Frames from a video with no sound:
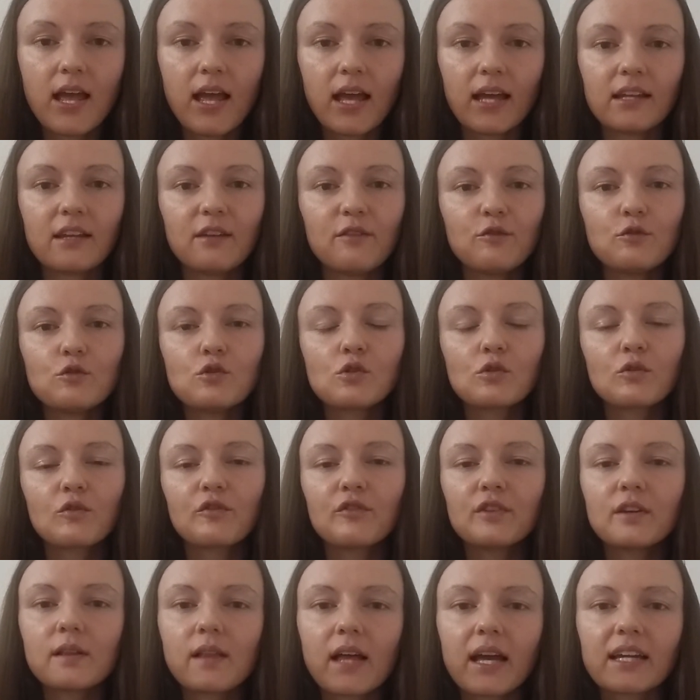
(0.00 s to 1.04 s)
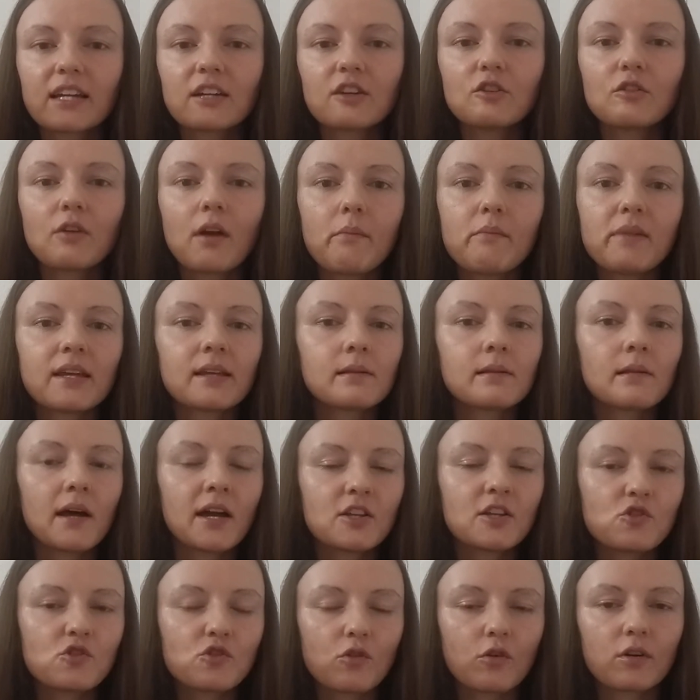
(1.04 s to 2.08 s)
And if you don't feel like grabbing
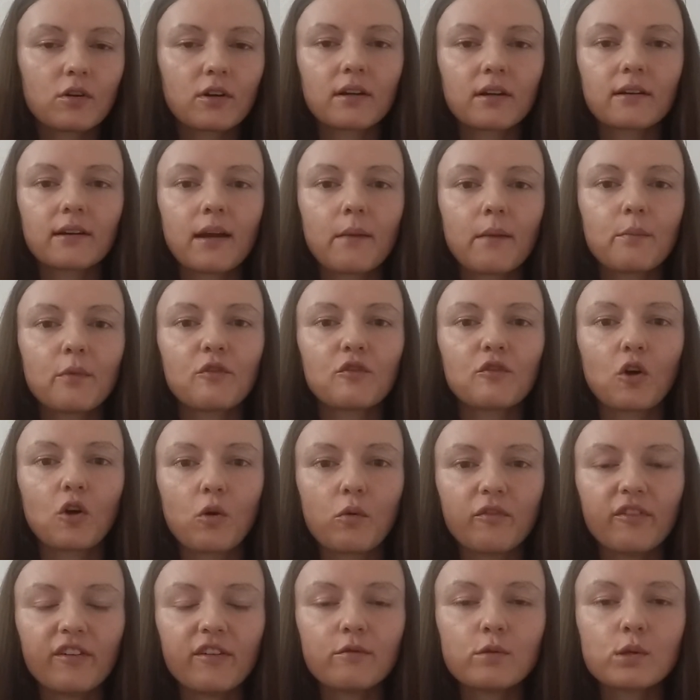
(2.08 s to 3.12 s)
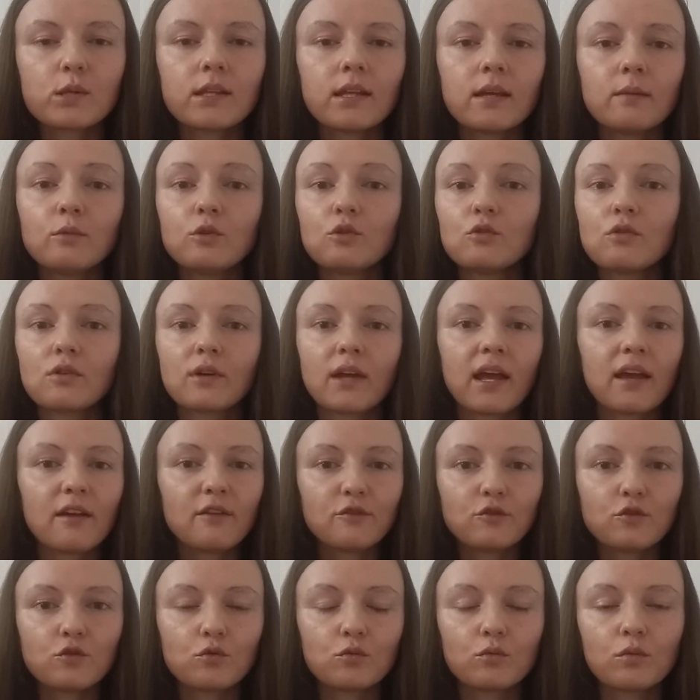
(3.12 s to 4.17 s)
lunch or cup of coffee with them, you don't
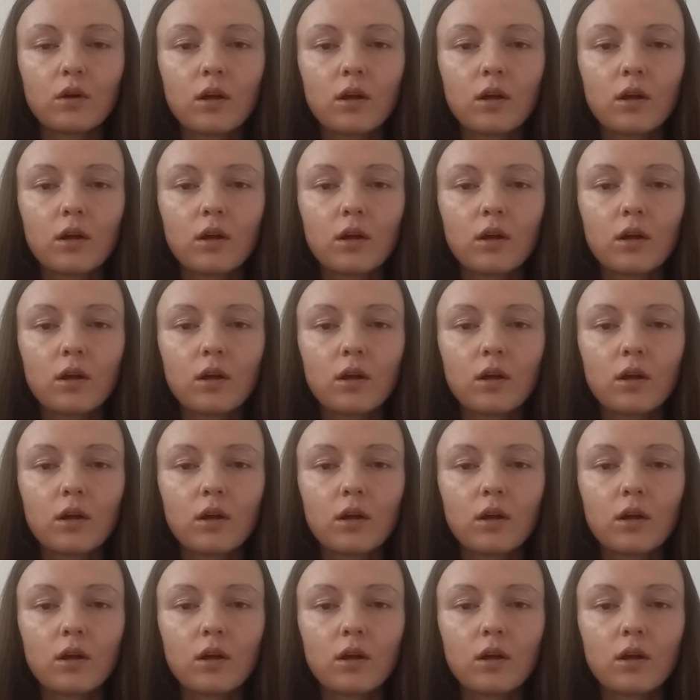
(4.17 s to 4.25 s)
have to.